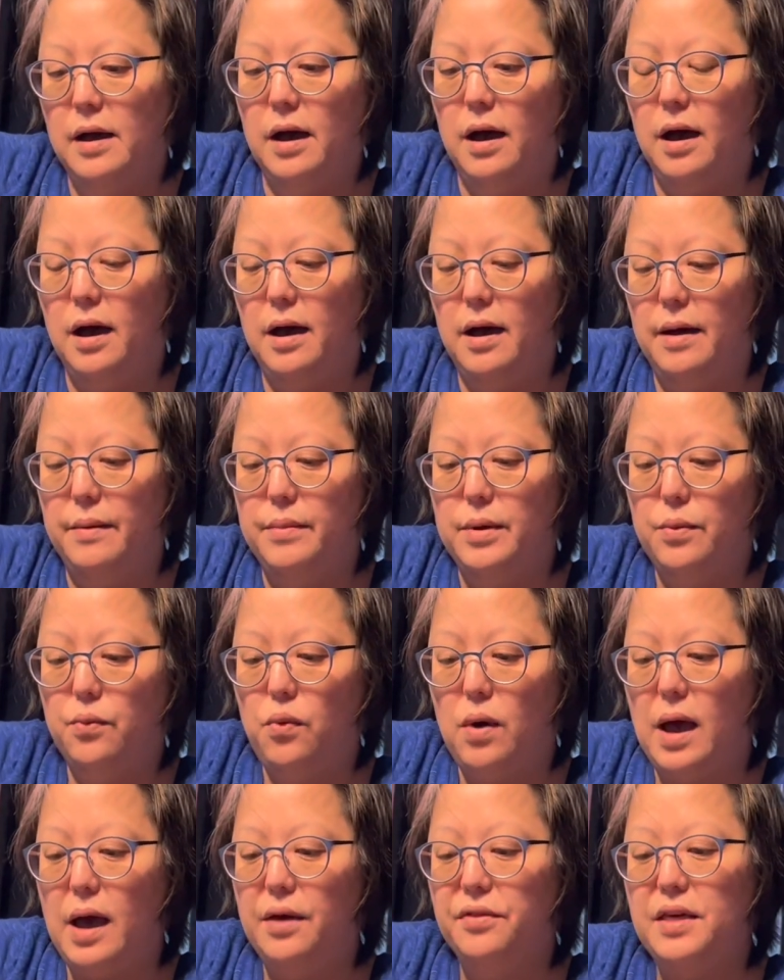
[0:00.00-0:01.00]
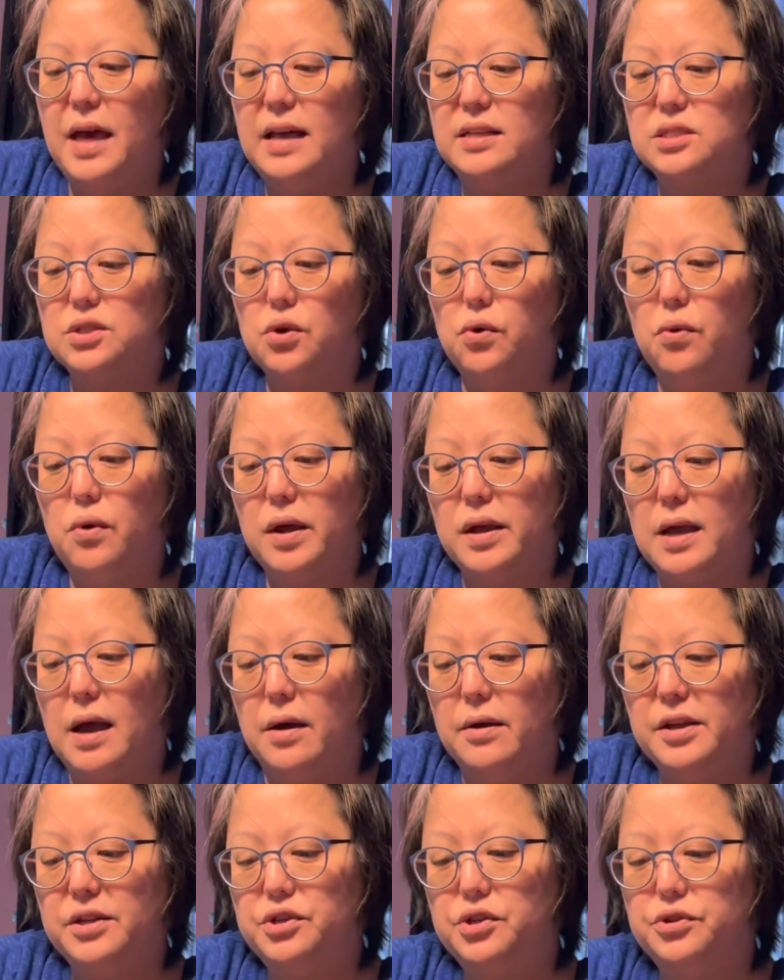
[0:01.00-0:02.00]
And while that's going,
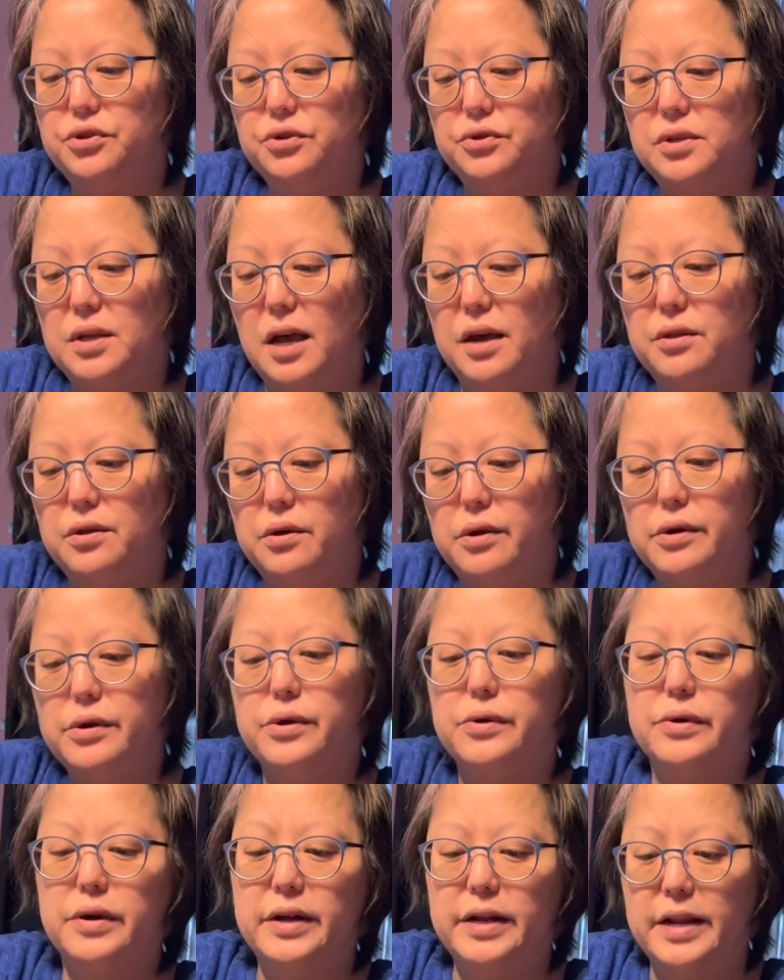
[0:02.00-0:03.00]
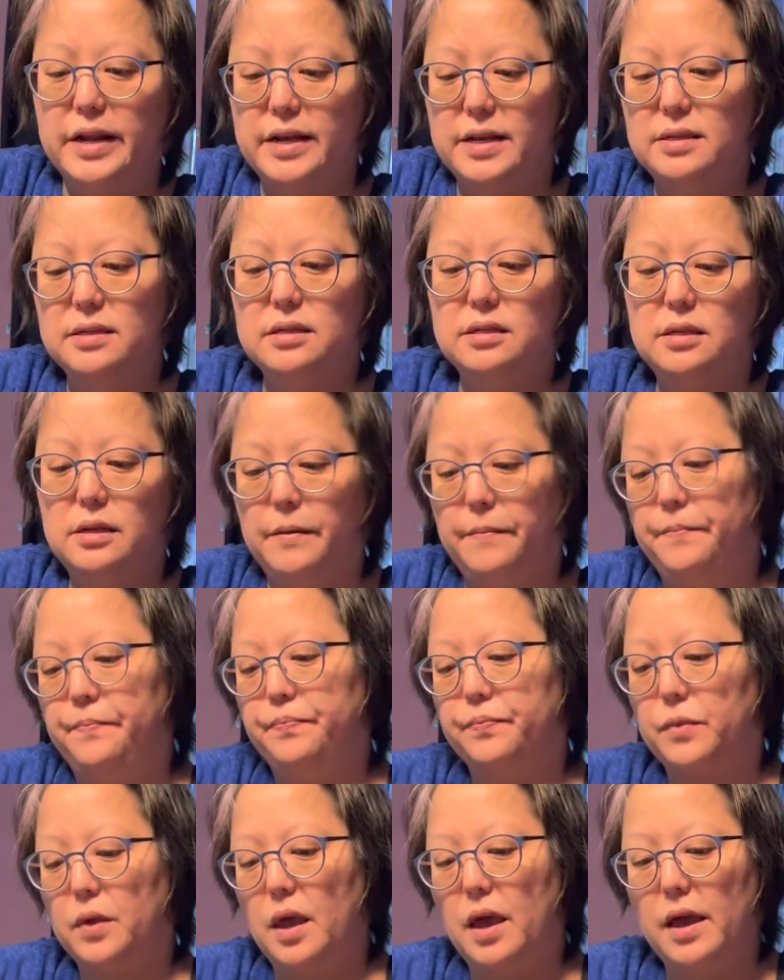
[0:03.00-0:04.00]
I'll introduce other ingredients,
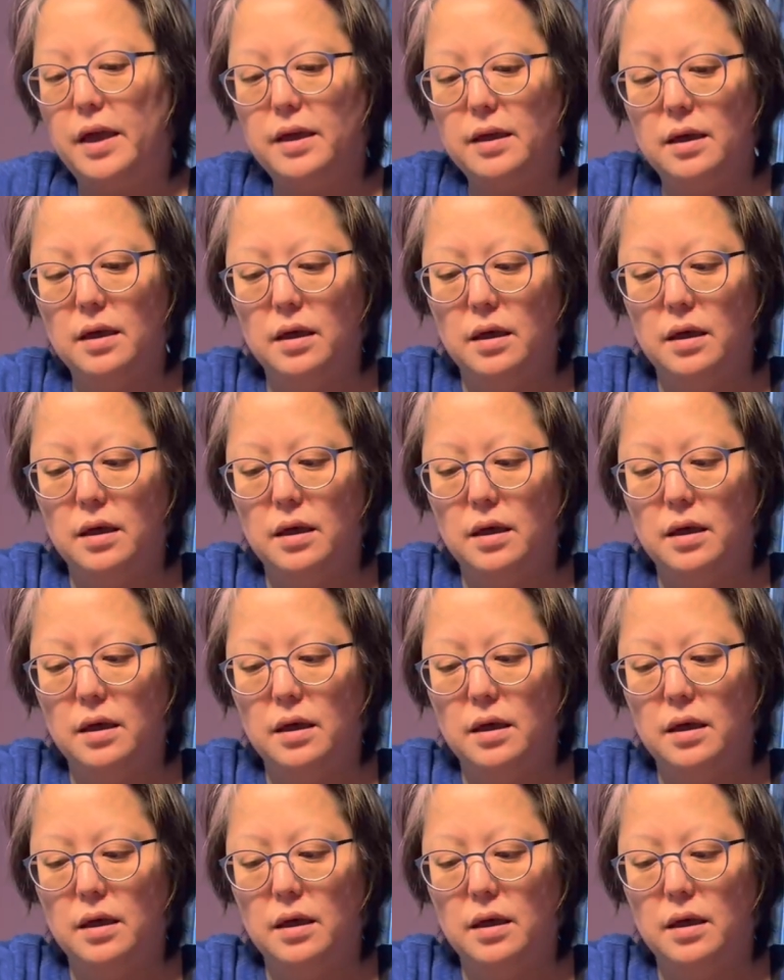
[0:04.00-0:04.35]
okay?